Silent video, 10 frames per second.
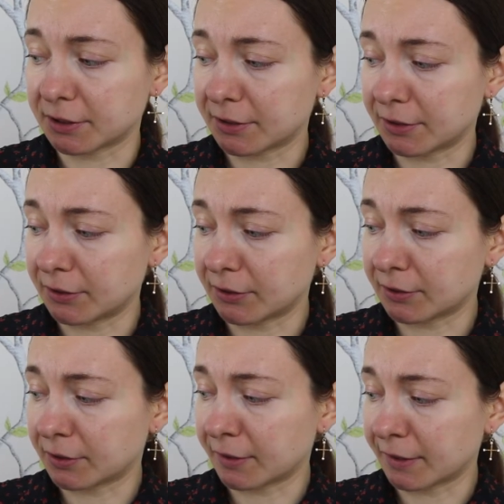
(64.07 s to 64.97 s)
doesn't look
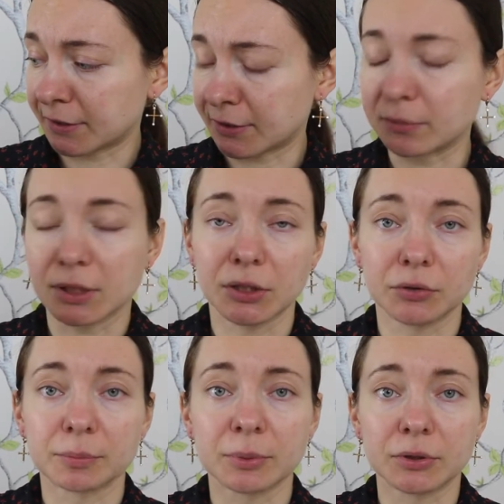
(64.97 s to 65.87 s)
like something
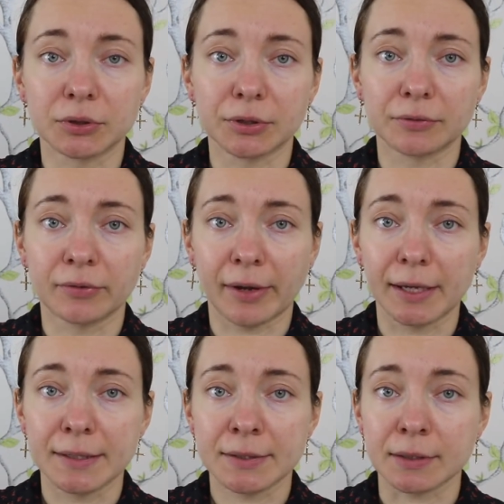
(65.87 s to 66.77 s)
you'd put on your
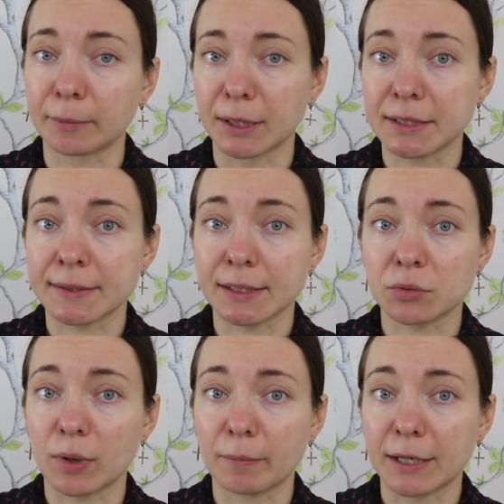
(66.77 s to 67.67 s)
face. I mean, these
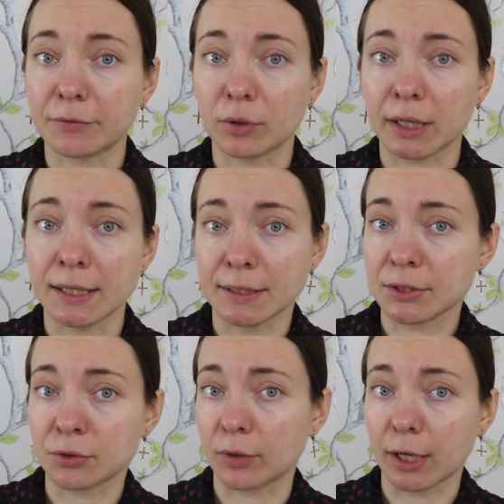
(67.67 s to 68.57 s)
things were made for the kids,
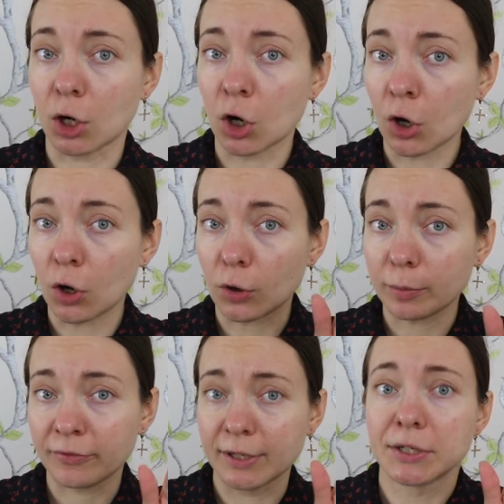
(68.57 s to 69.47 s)
so I
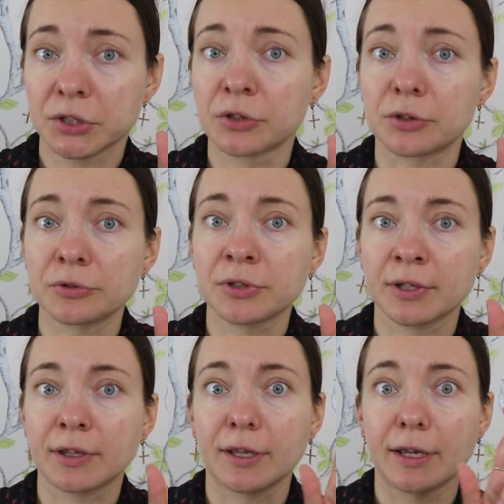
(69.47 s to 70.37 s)
hope, fingers
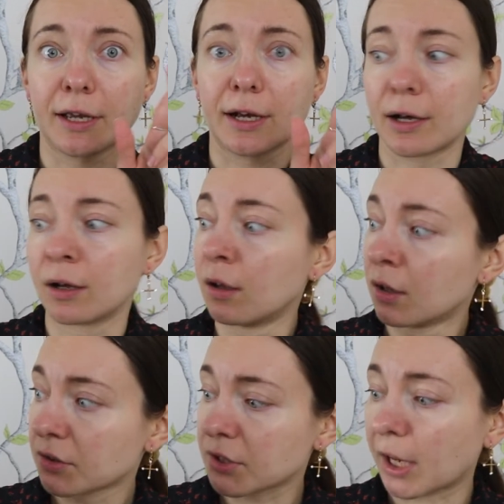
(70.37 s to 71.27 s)
crossed, they are
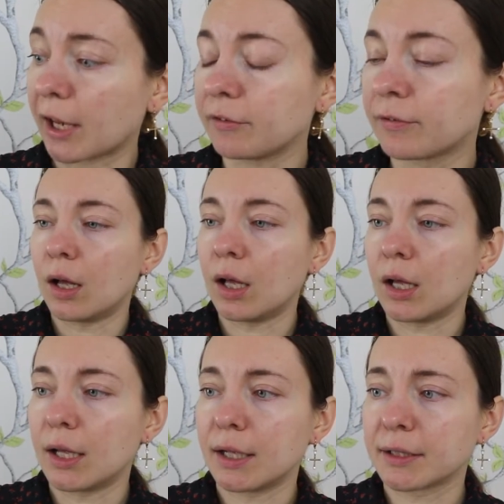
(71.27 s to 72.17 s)
safe.
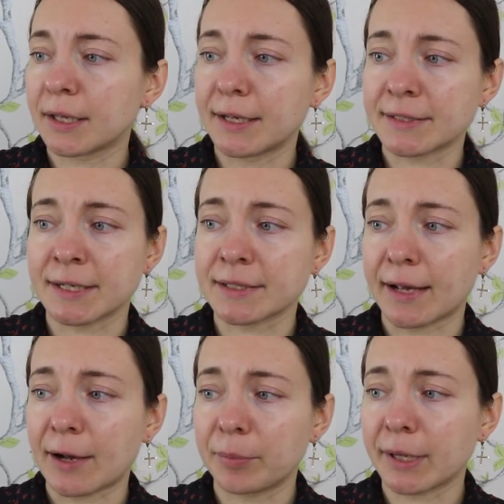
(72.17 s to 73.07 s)
And here says
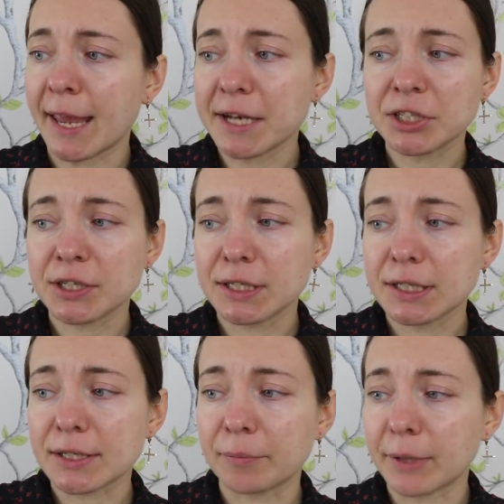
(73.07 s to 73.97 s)
the
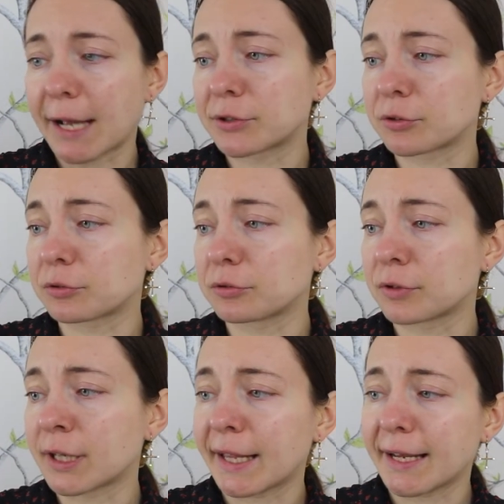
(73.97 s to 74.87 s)
applications apply to
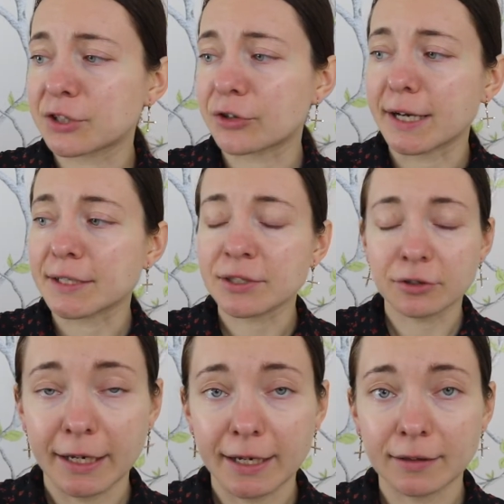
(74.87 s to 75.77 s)
clean, dry
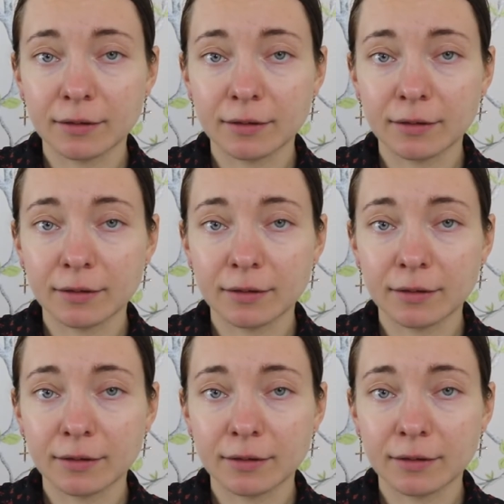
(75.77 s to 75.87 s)
skin